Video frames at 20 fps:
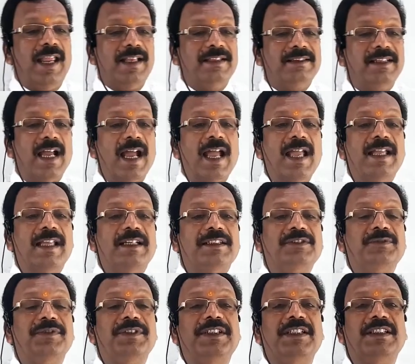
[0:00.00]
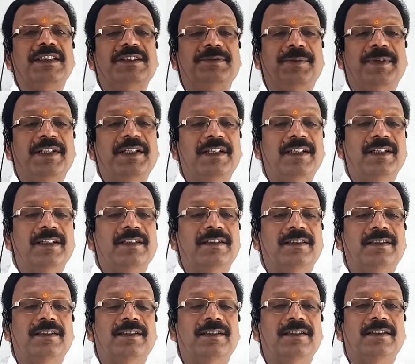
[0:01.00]
has higher switching speed
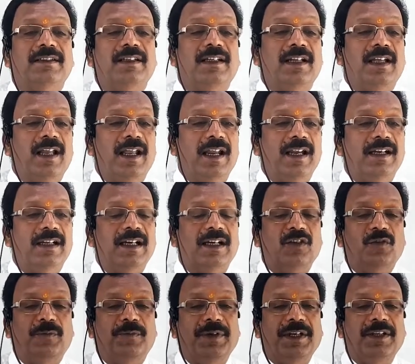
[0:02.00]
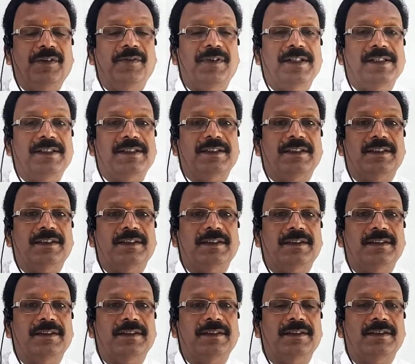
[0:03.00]
and cutoff frequency
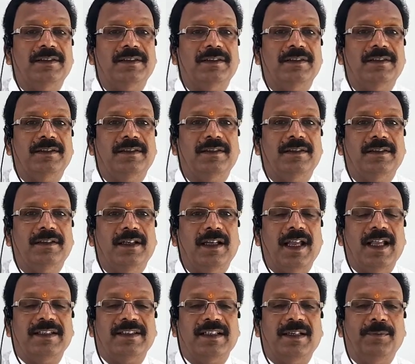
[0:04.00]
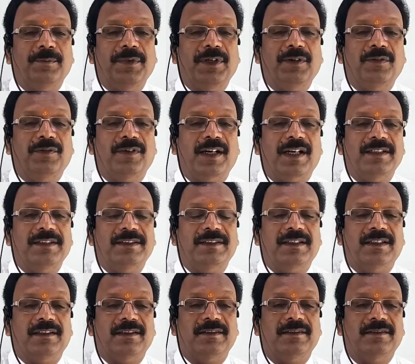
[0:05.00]
as compared to
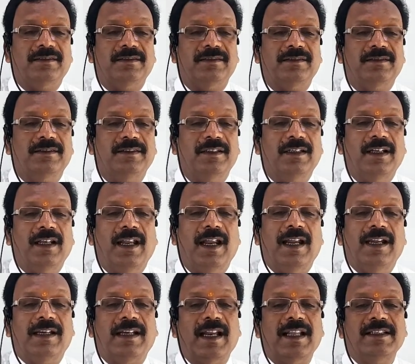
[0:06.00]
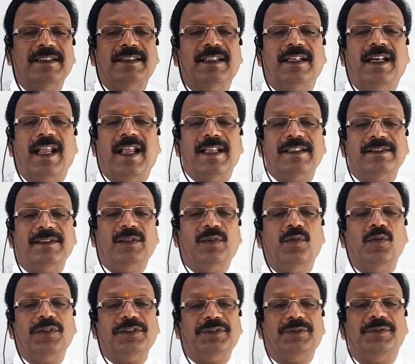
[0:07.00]
transistor, and transistor
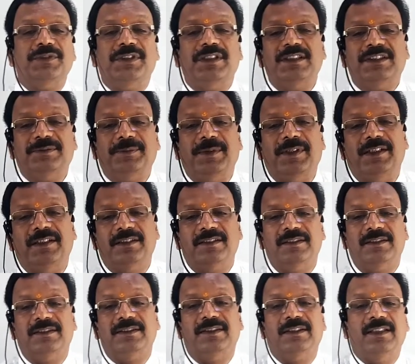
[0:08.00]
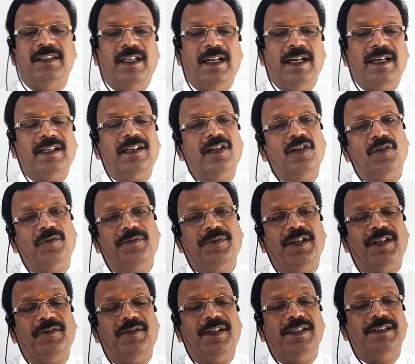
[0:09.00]
has lower switching speed and
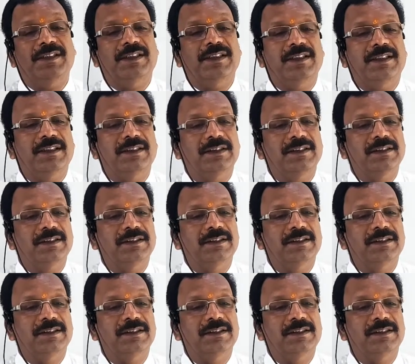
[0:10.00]
cutoff frequency.